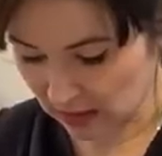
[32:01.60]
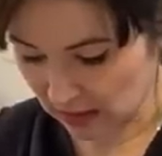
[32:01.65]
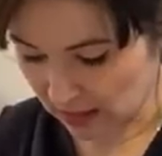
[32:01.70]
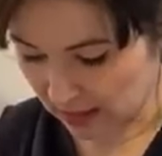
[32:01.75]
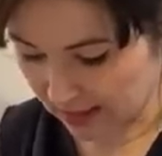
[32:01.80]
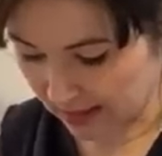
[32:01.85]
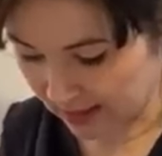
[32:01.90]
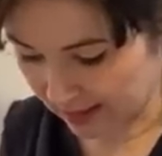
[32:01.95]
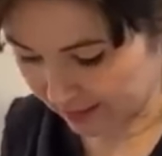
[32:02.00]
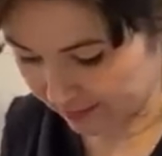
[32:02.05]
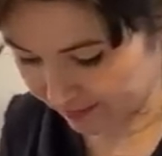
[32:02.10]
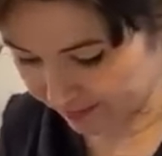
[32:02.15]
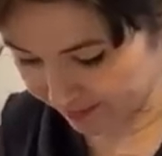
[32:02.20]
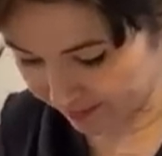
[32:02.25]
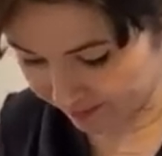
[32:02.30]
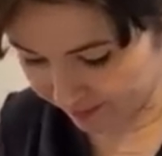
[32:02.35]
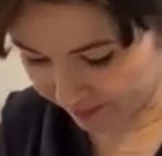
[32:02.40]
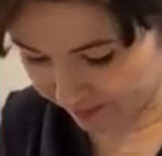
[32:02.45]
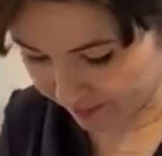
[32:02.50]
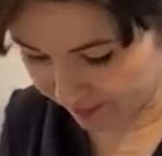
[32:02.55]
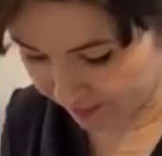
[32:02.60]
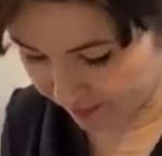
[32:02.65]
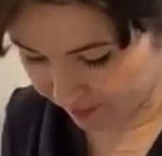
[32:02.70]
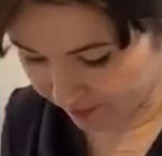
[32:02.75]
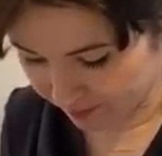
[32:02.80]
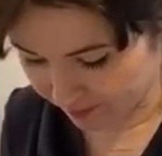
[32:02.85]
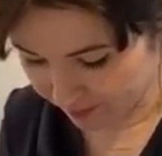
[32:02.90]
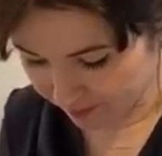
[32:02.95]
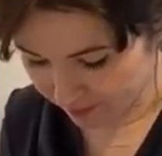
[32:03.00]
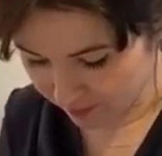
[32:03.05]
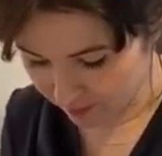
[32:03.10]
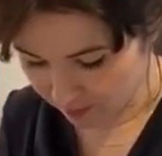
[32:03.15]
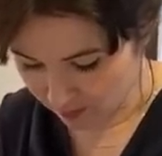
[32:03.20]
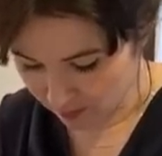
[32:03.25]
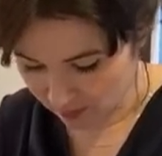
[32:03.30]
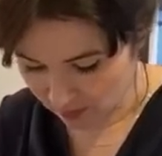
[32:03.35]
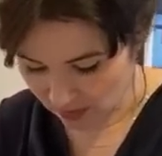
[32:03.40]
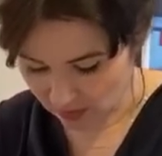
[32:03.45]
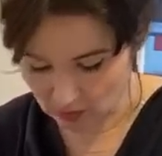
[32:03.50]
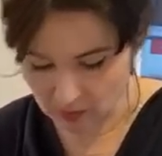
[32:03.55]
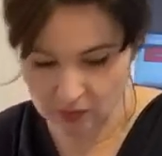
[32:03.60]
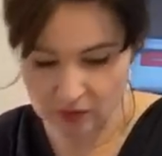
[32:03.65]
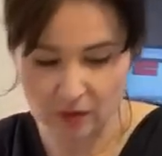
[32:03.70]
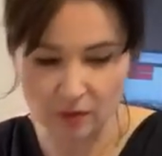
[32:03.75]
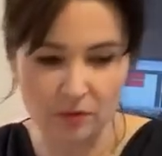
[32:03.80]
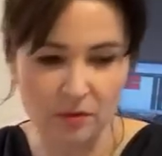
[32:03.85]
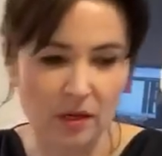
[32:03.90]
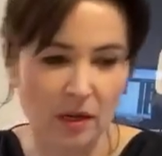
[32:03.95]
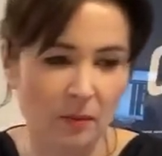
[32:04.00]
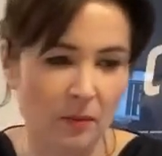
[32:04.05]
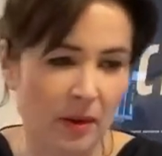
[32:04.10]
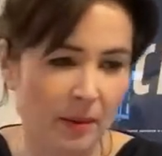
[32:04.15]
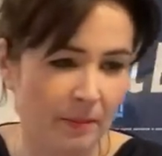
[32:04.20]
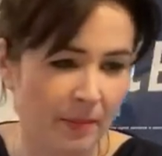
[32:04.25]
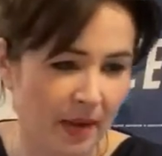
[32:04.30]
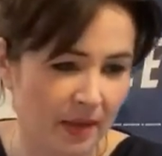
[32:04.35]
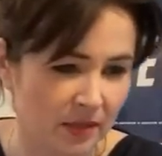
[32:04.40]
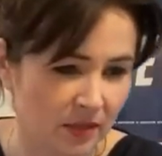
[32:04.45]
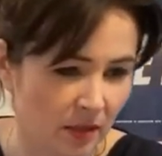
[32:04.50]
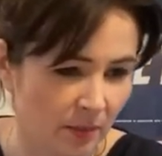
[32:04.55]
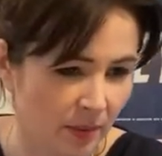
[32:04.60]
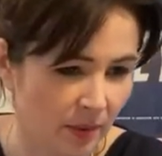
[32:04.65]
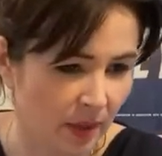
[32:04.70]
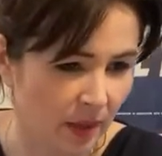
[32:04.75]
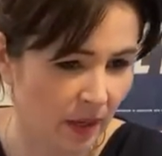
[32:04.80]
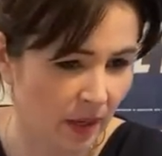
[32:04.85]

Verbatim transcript: Um, I also I went met up at,